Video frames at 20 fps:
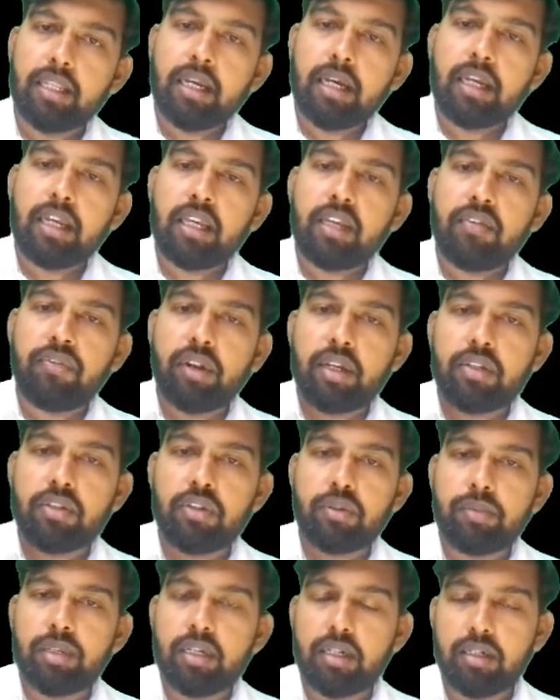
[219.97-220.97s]
efflux
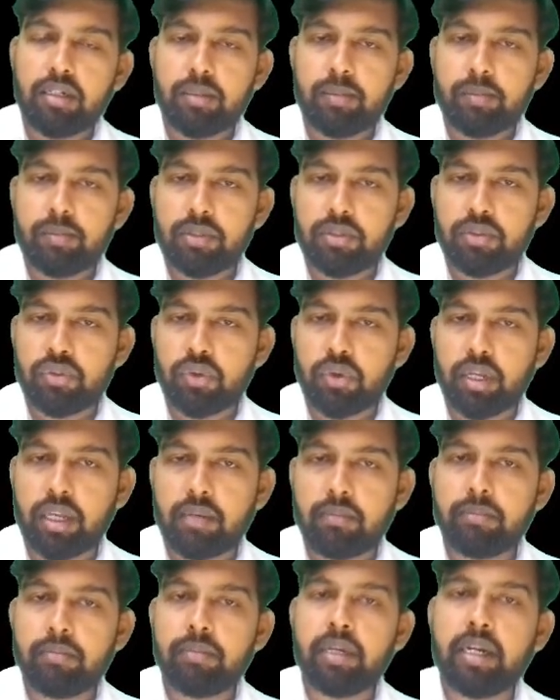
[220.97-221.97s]
of the
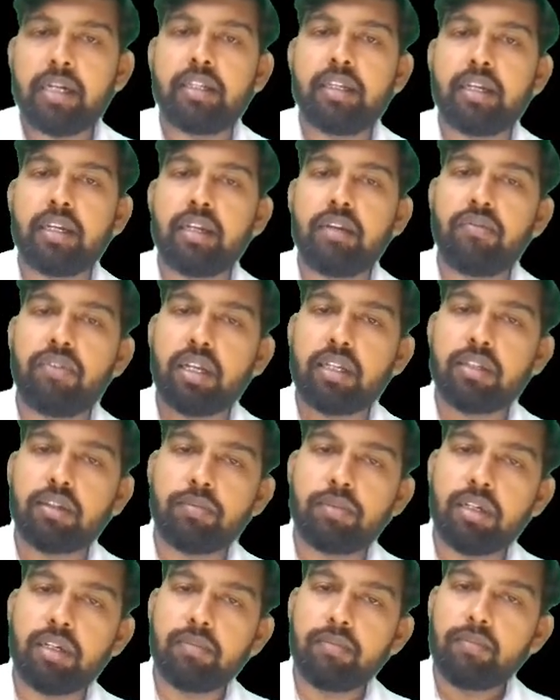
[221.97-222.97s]
sodium and the influx of
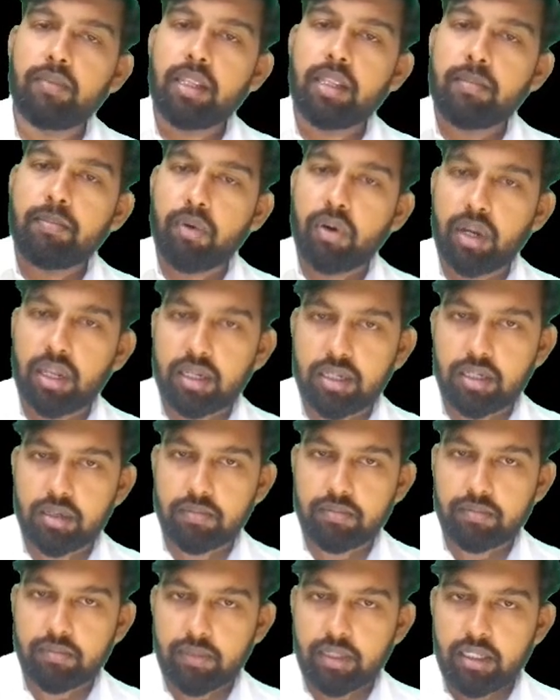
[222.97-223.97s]
the potassium.
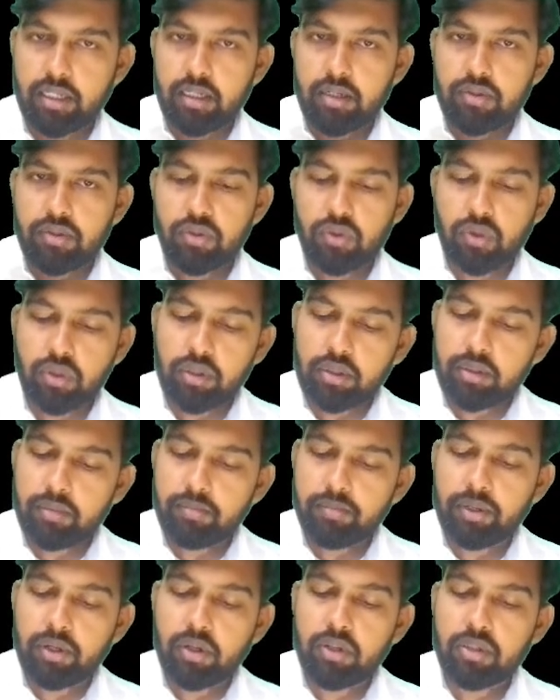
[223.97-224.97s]
So
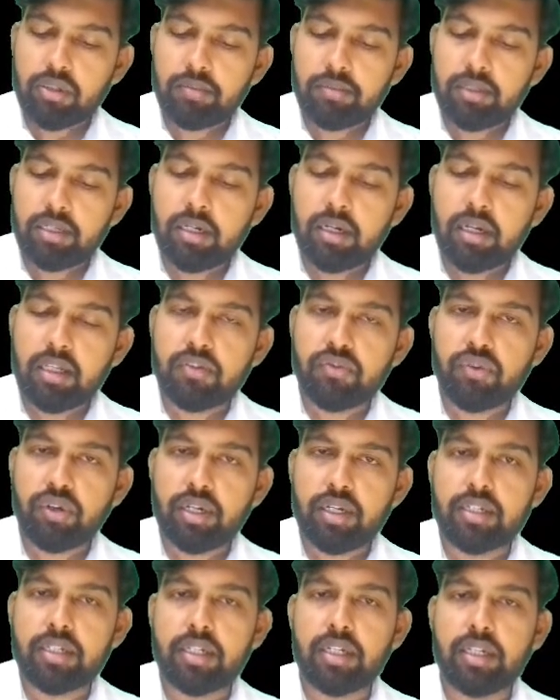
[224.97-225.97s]
because of the
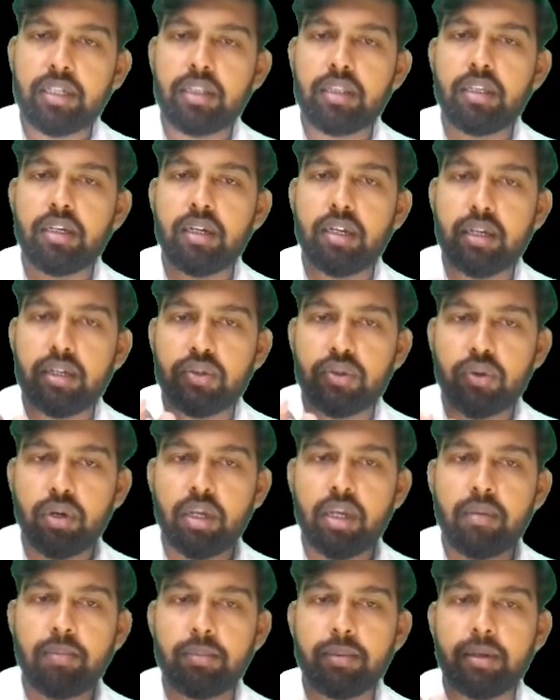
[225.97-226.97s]
dysfunction in the
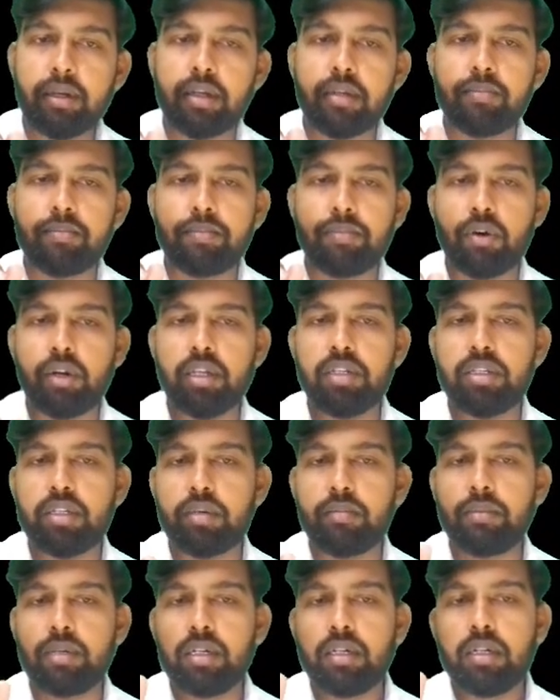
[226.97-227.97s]
sodium
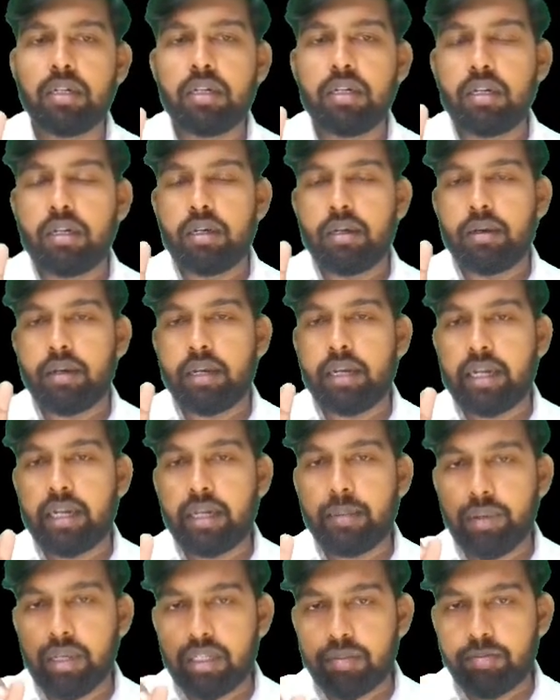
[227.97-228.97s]
potassium
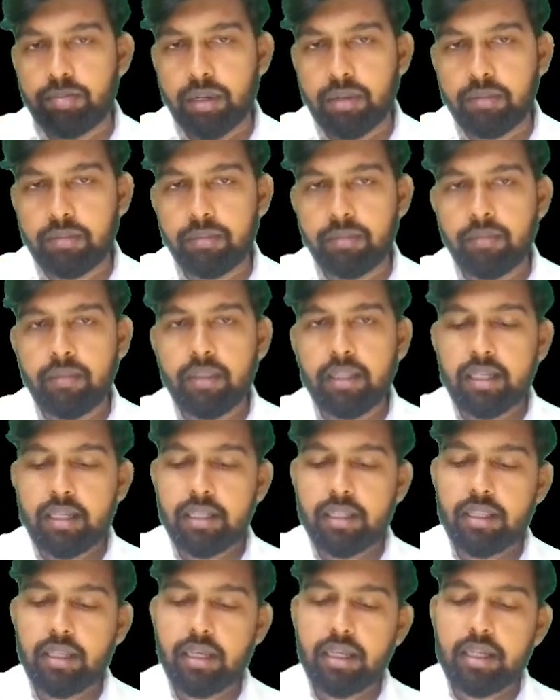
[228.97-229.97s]
ATPase pump,
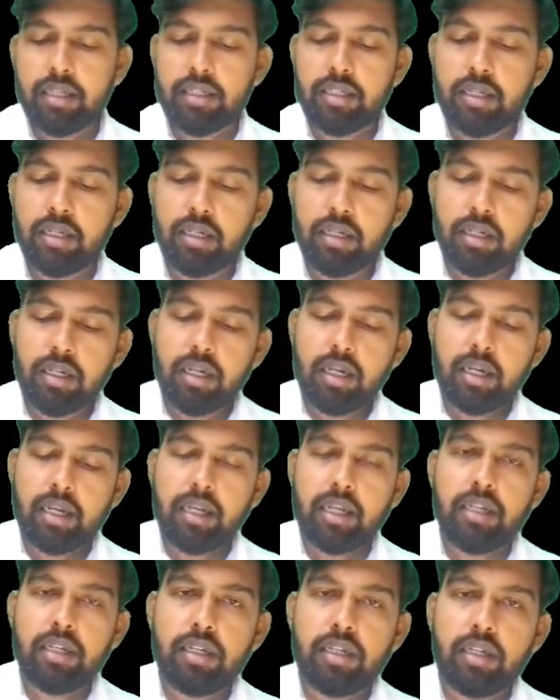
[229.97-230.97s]
there is a
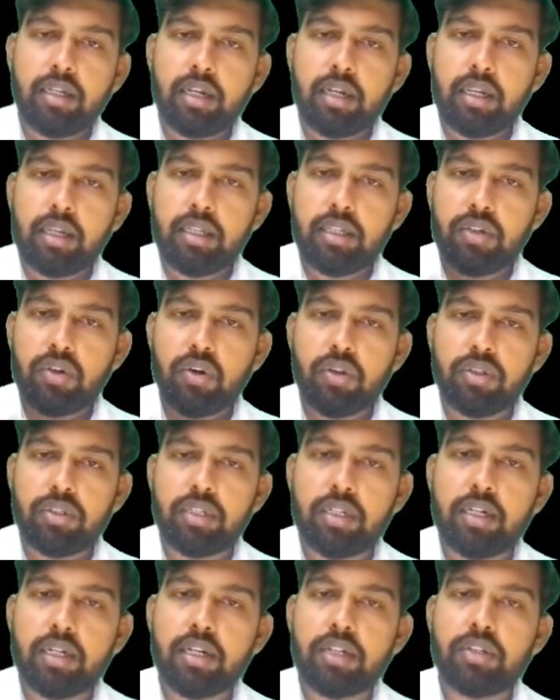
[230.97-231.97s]
increased
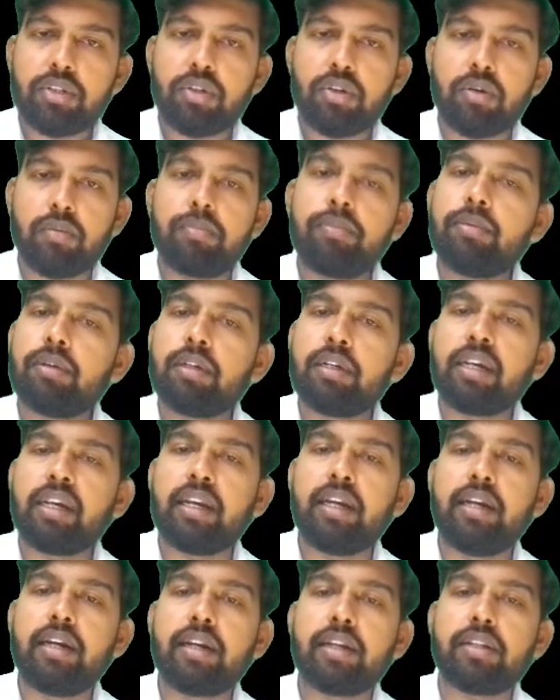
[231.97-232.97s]
concentration of
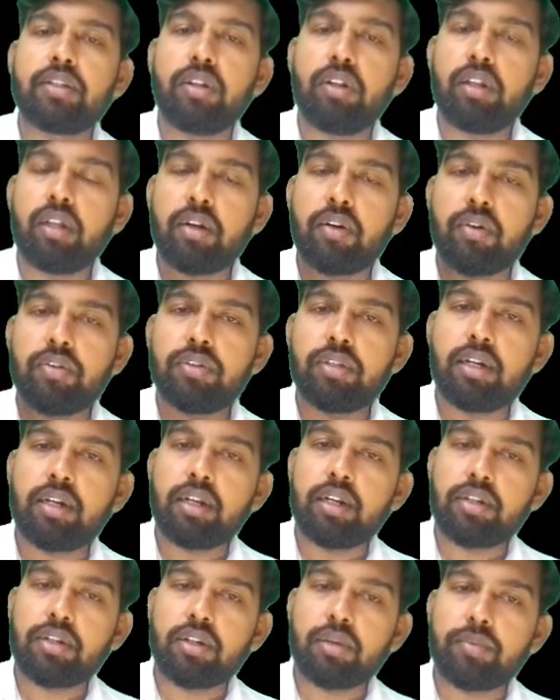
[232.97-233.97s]
intracellular
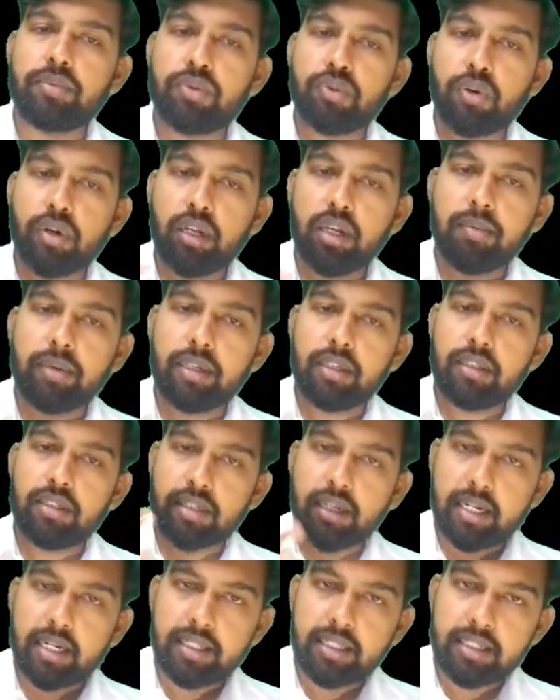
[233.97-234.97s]
concentration of sodium
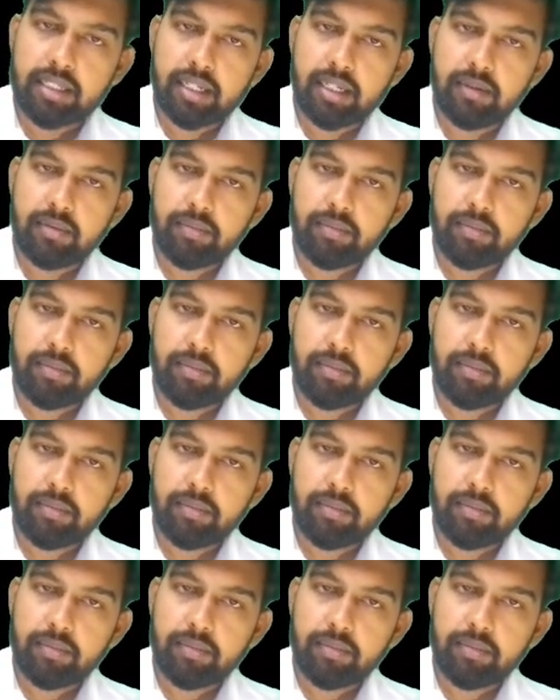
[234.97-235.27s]
inside the cell.